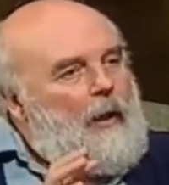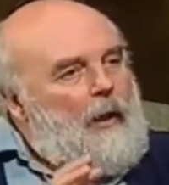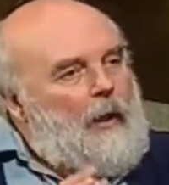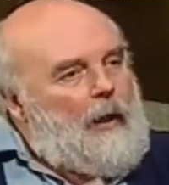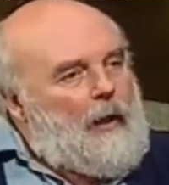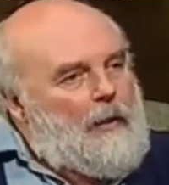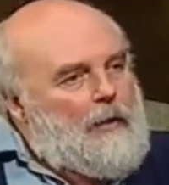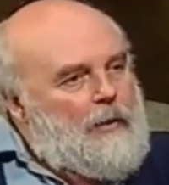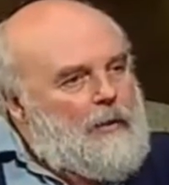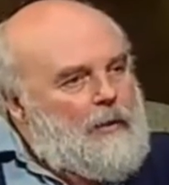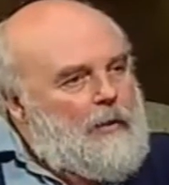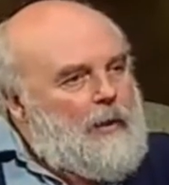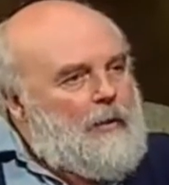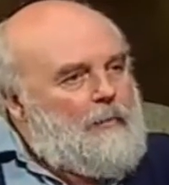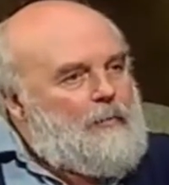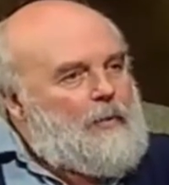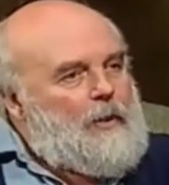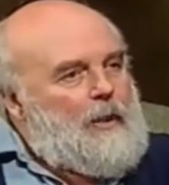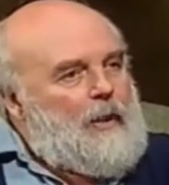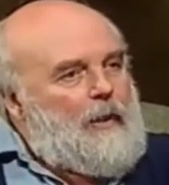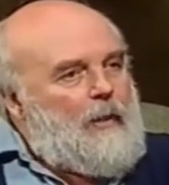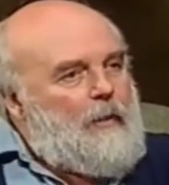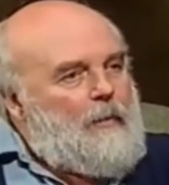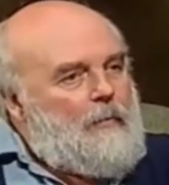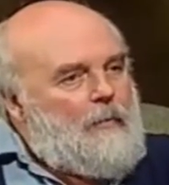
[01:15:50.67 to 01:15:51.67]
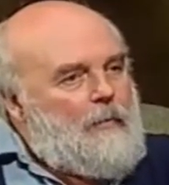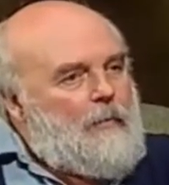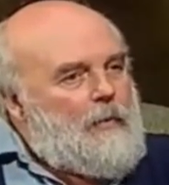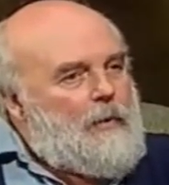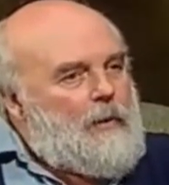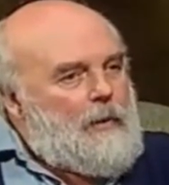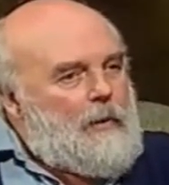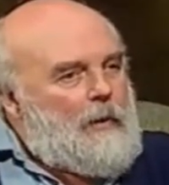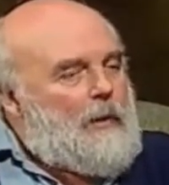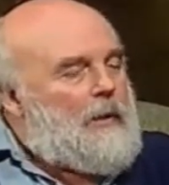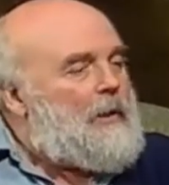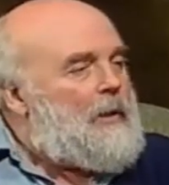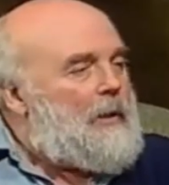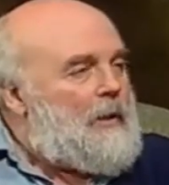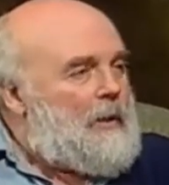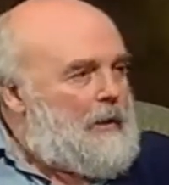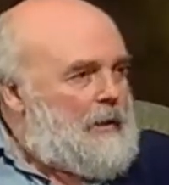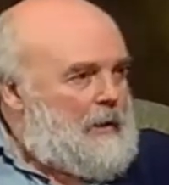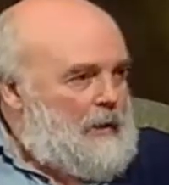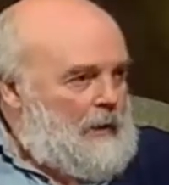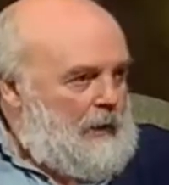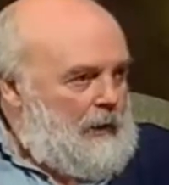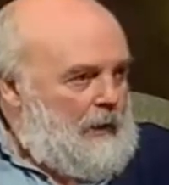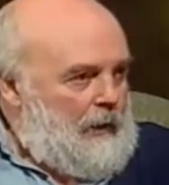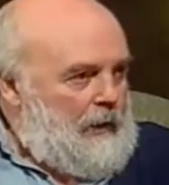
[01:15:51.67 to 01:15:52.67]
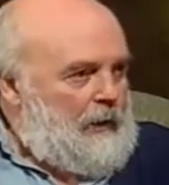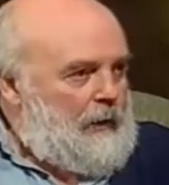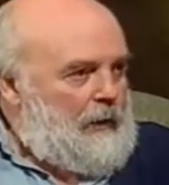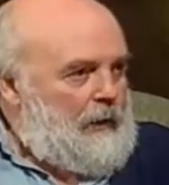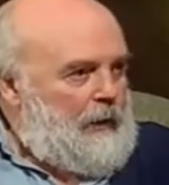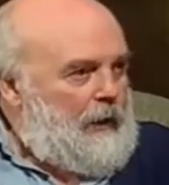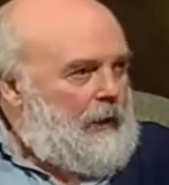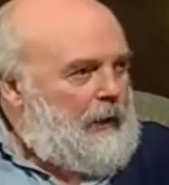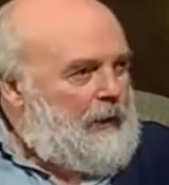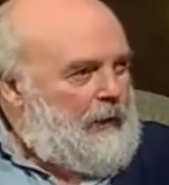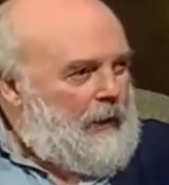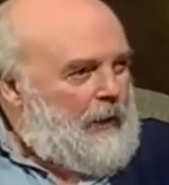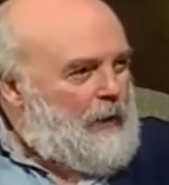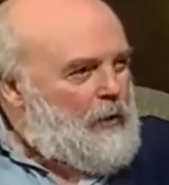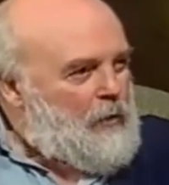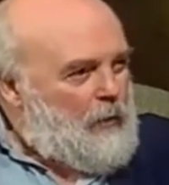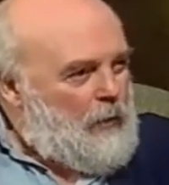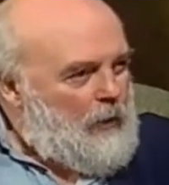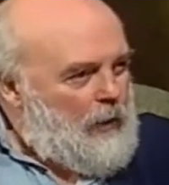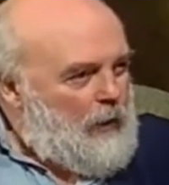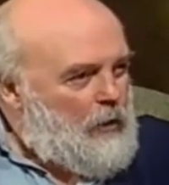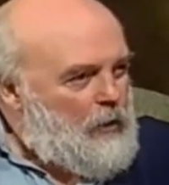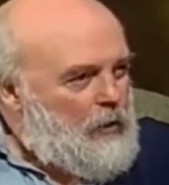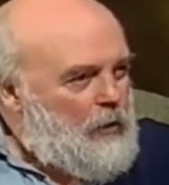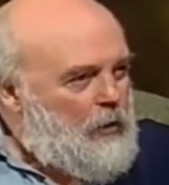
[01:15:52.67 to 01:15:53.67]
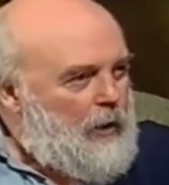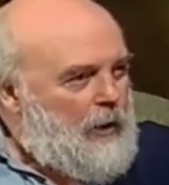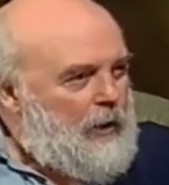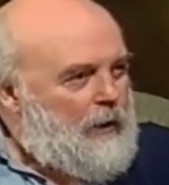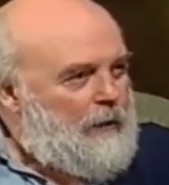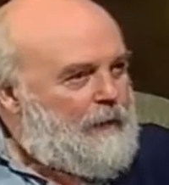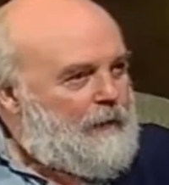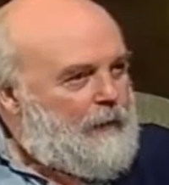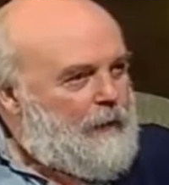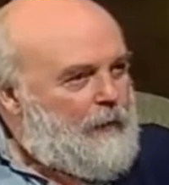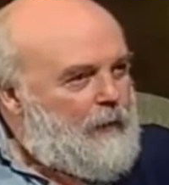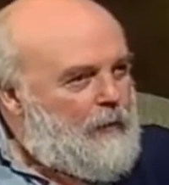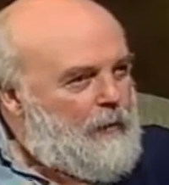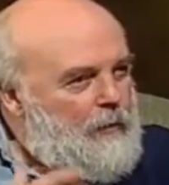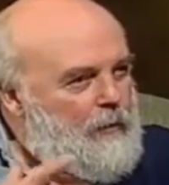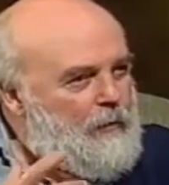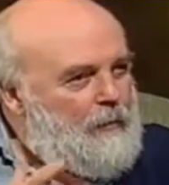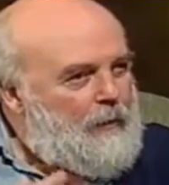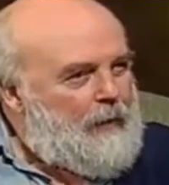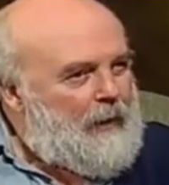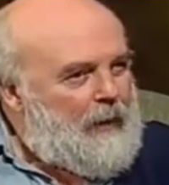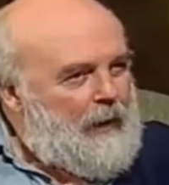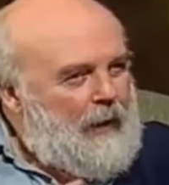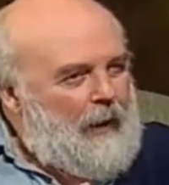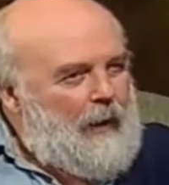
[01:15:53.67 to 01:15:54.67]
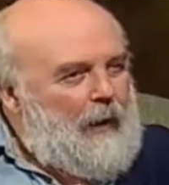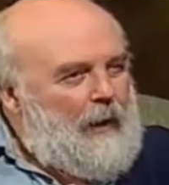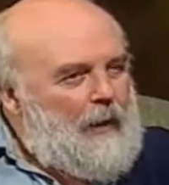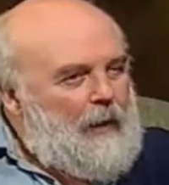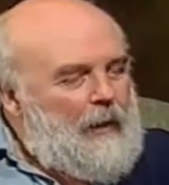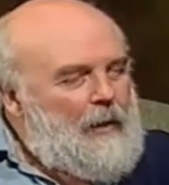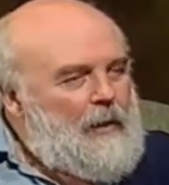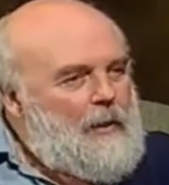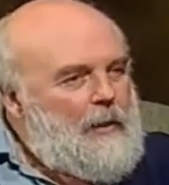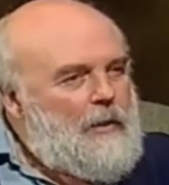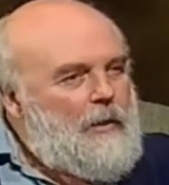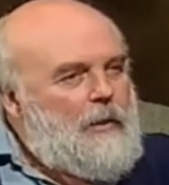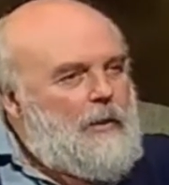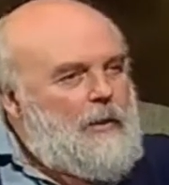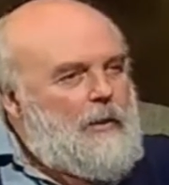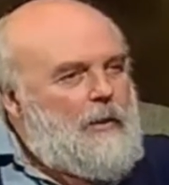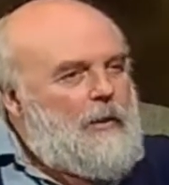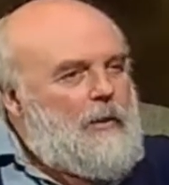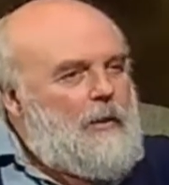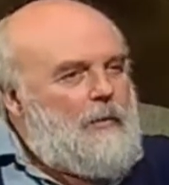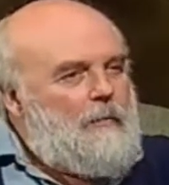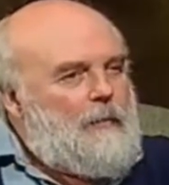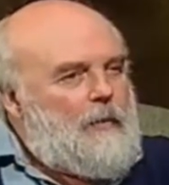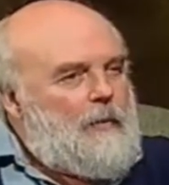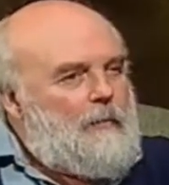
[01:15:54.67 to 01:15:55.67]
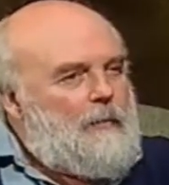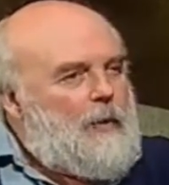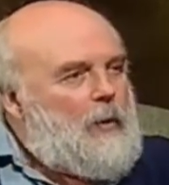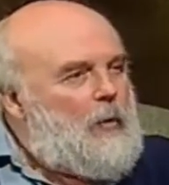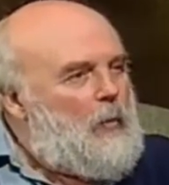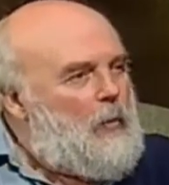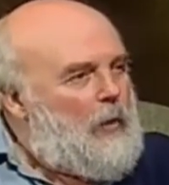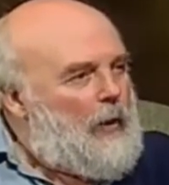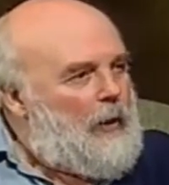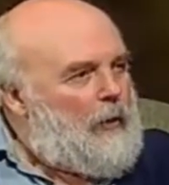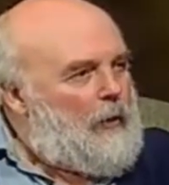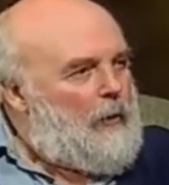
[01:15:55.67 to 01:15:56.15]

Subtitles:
And sometimes it's anxiety, and that's what I try first, but that doesn't seem to be quite